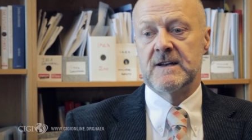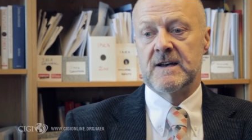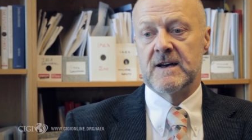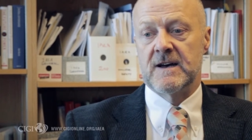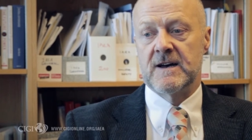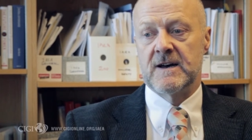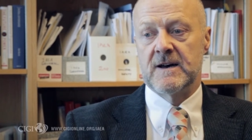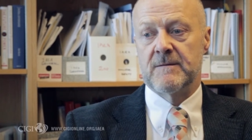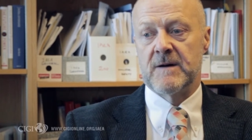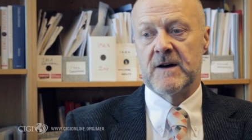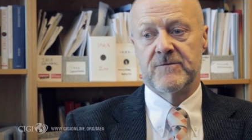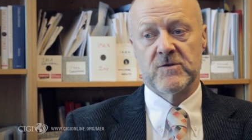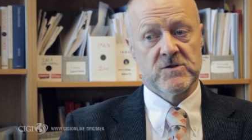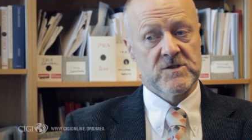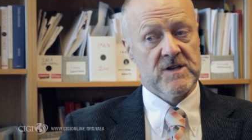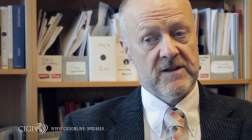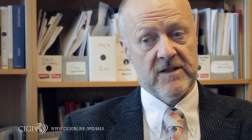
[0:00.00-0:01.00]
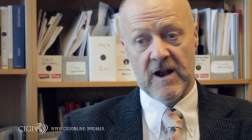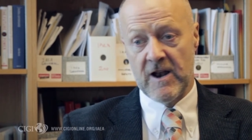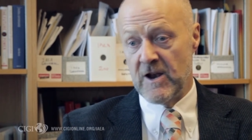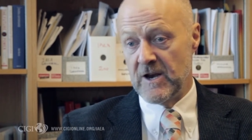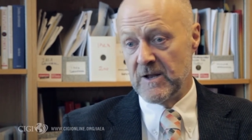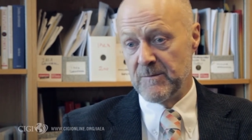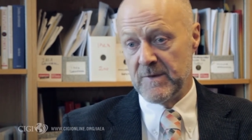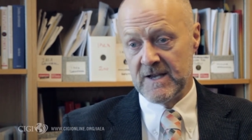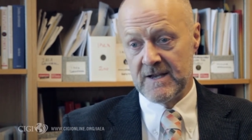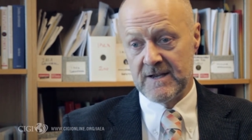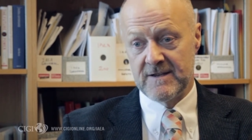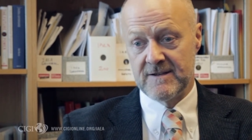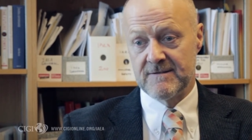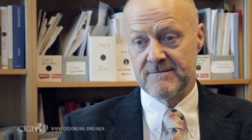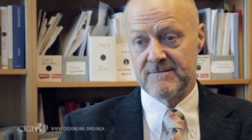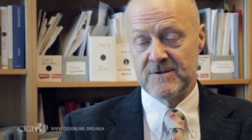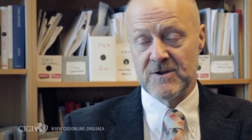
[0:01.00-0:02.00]
Uh, unfortunately, they'll only
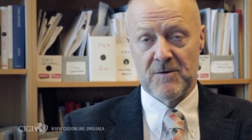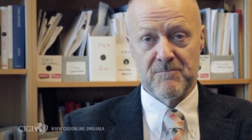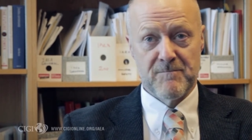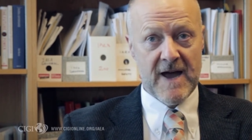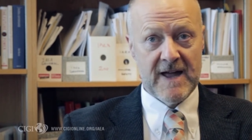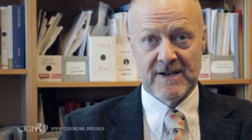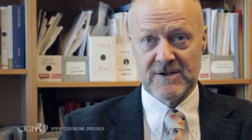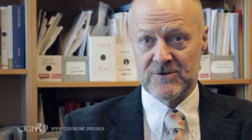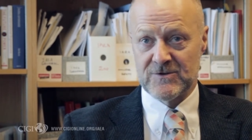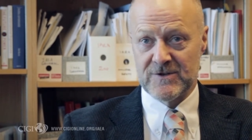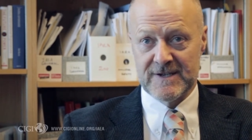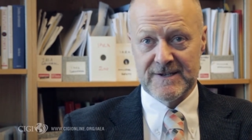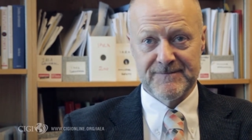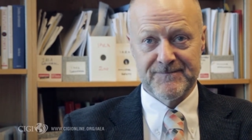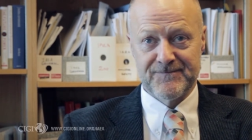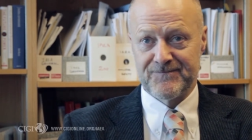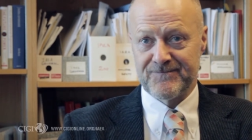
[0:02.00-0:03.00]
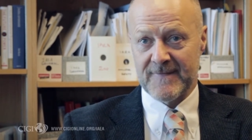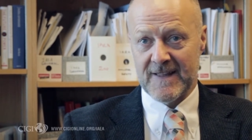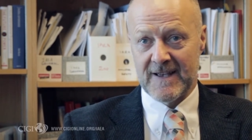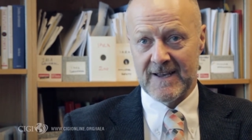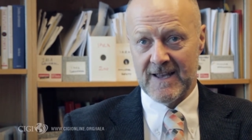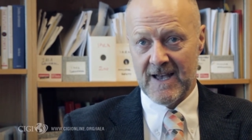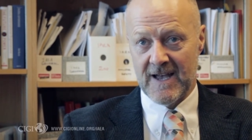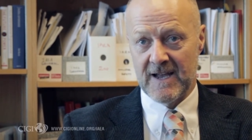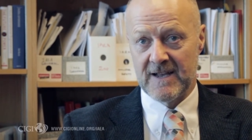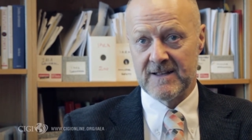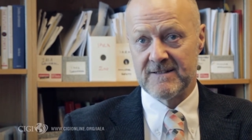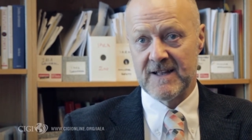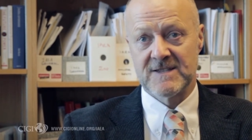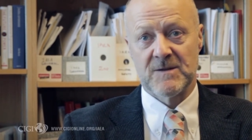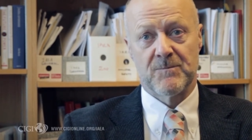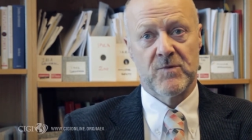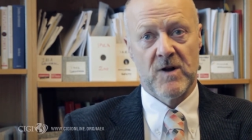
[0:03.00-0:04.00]
be non-mandatory. Again,
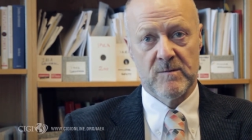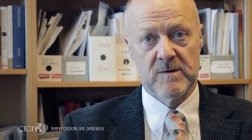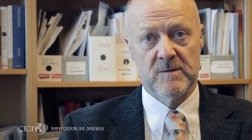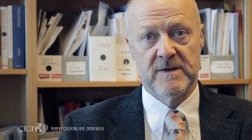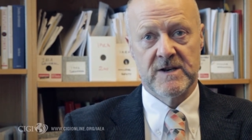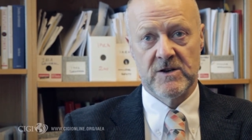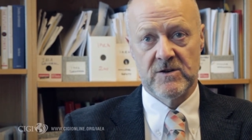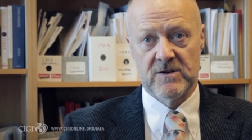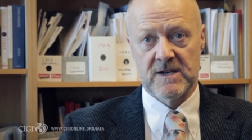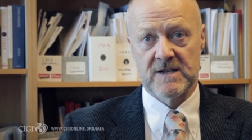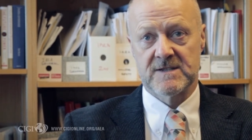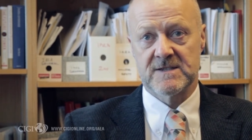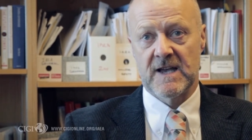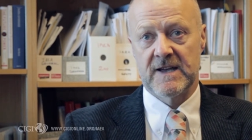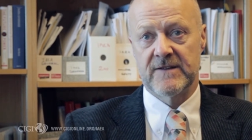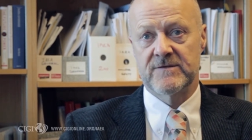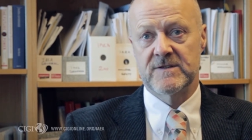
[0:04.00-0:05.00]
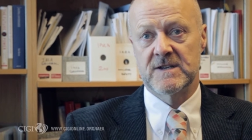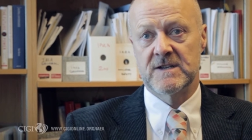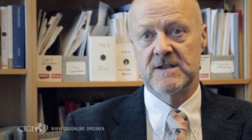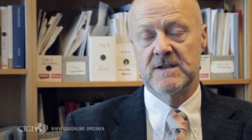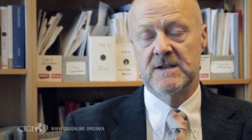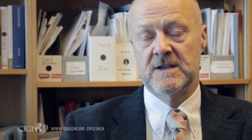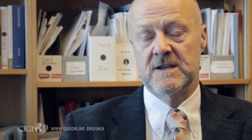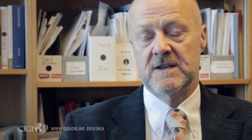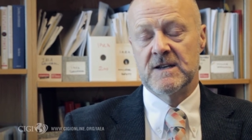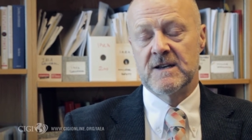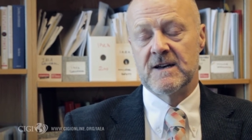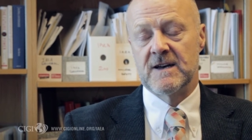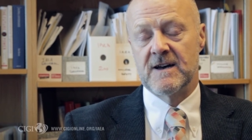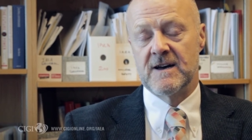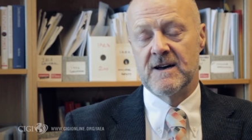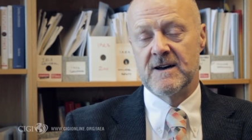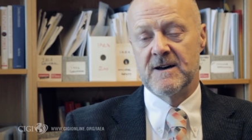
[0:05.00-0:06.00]
that's a problem in nuclear safety.
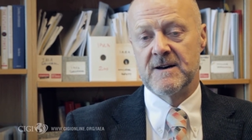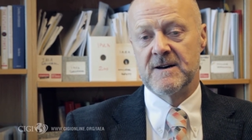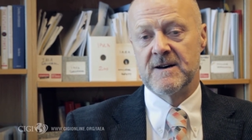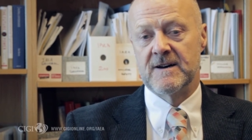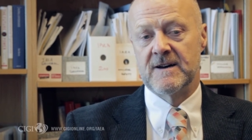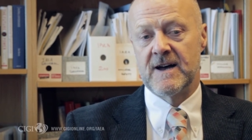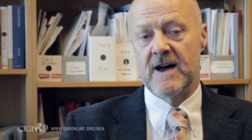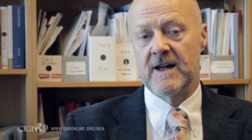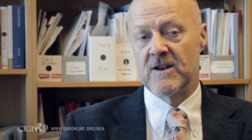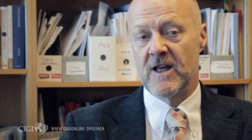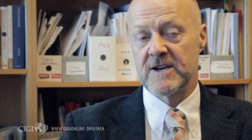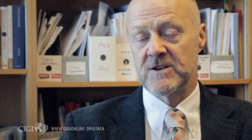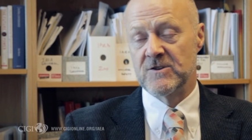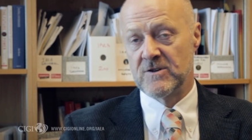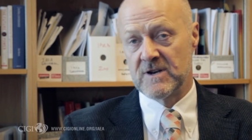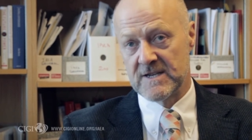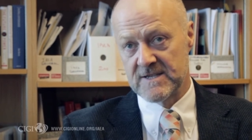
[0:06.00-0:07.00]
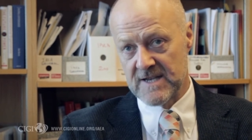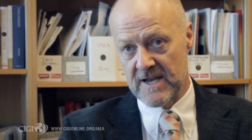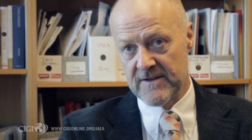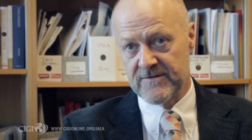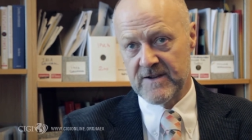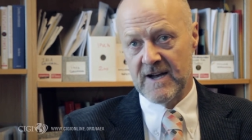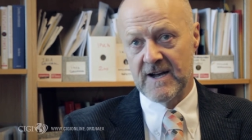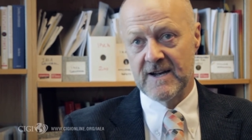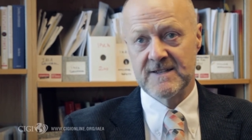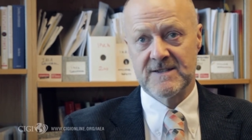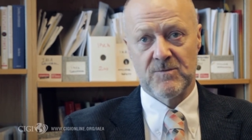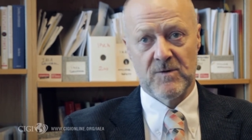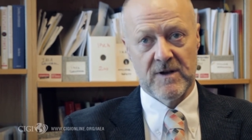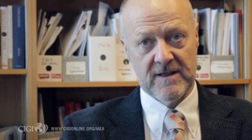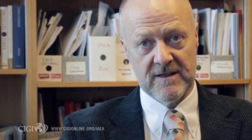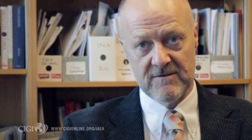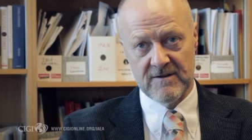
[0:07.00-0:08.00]
Uh, unlike nuclear safeguards,
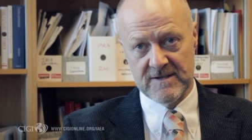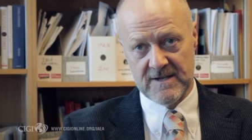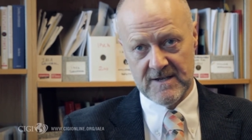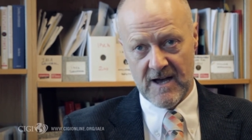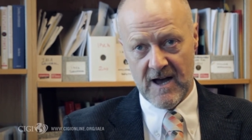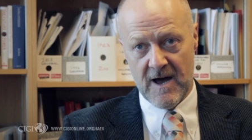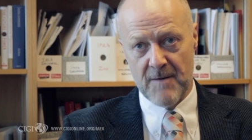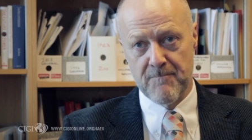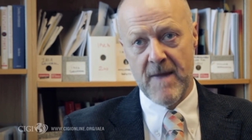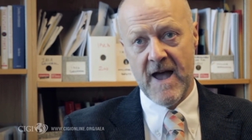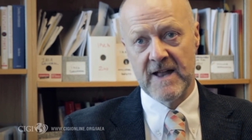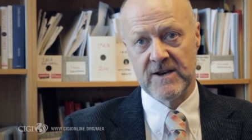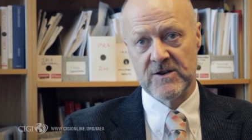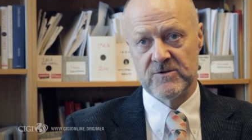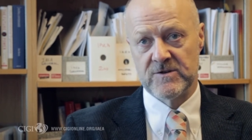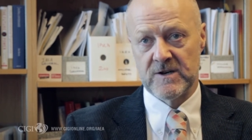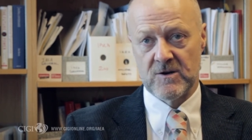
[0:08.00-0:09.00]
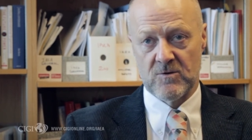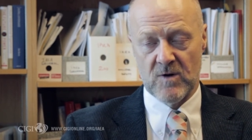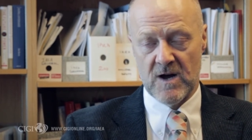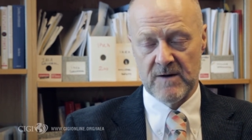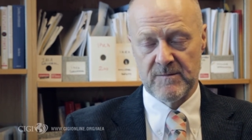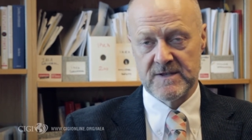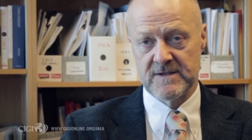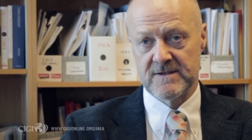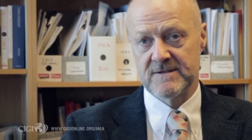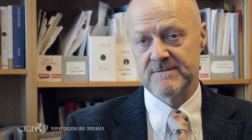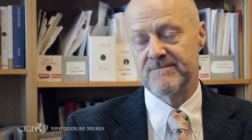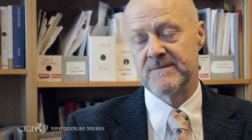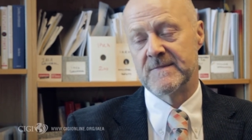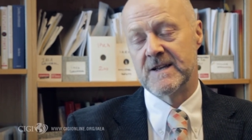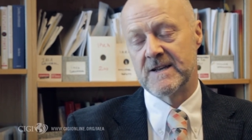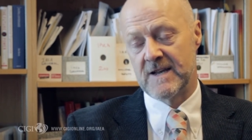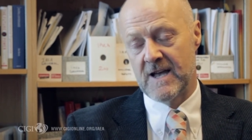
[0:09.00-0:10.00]
where there are mandatory requirements,
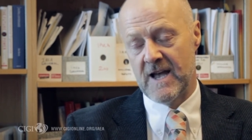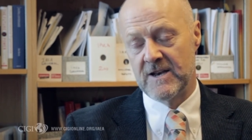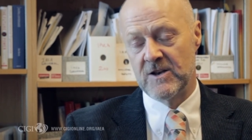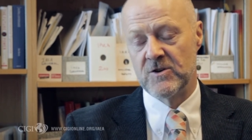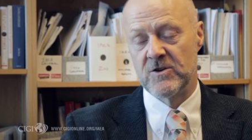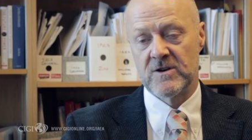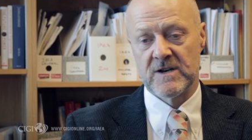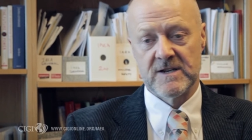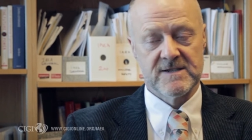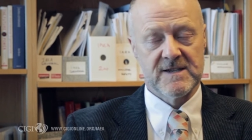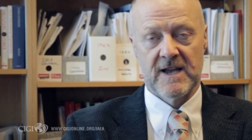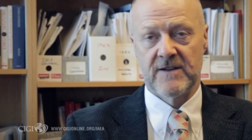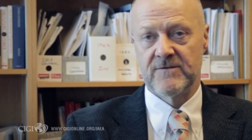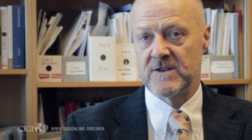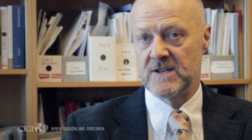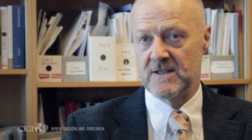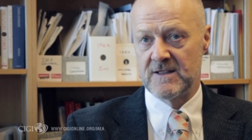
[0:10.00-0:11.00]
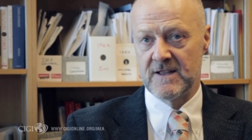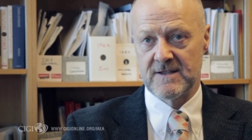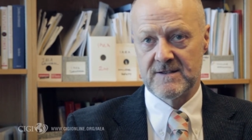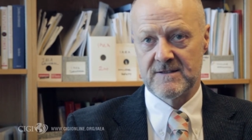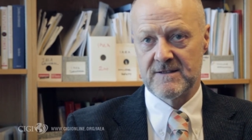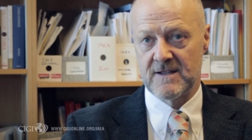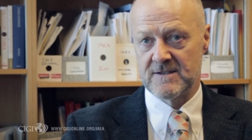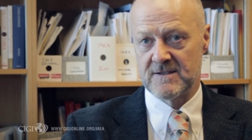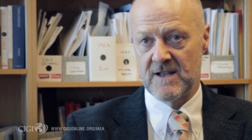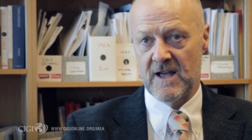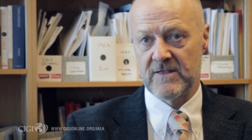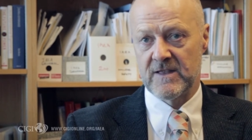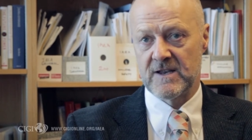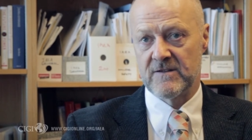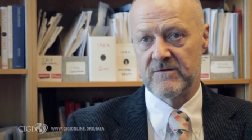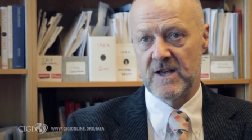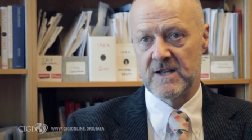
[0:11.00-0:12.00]
again in nuclear safety there's, there's
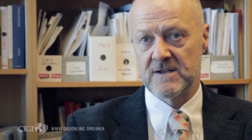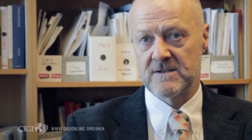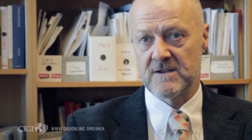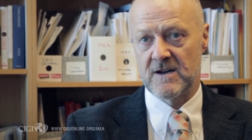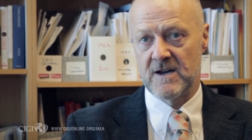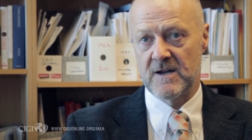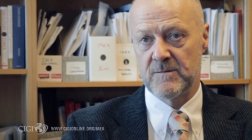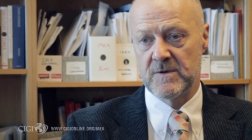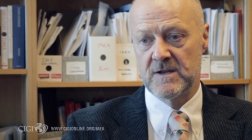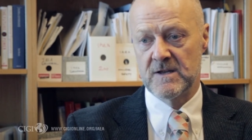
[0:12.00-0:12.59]
nothing of that type.